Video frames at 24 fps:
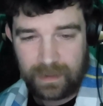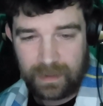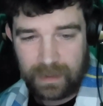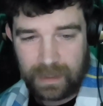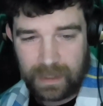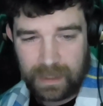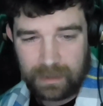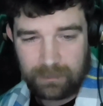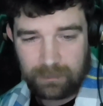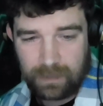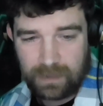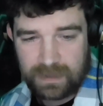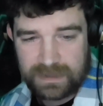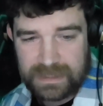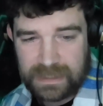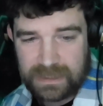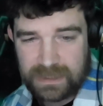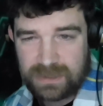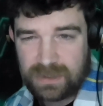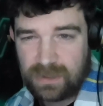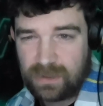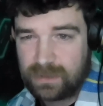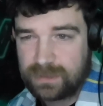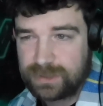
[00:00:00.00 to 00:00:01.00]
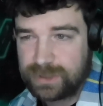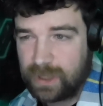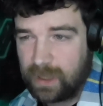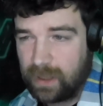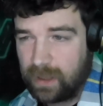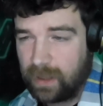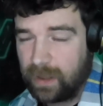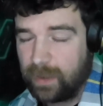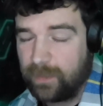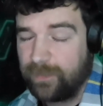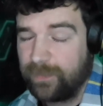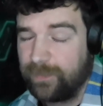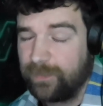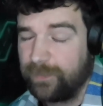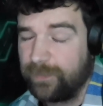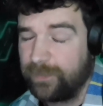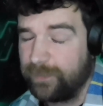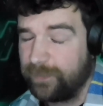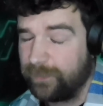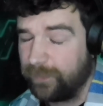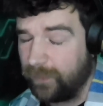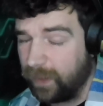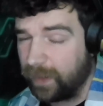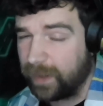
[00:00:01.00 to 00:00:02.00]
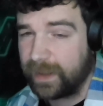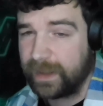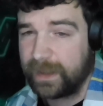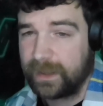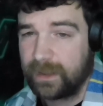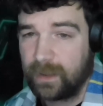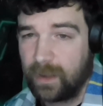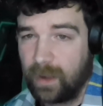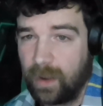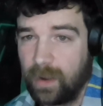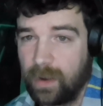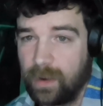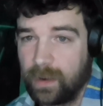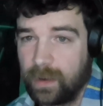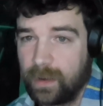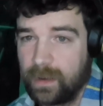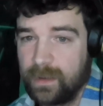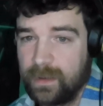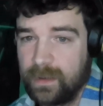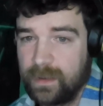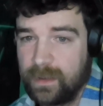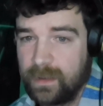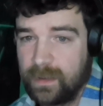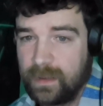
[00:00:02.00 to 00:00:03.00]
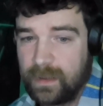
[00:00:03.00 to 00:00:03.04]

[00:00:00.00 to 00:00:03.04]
because their songs are fucking long.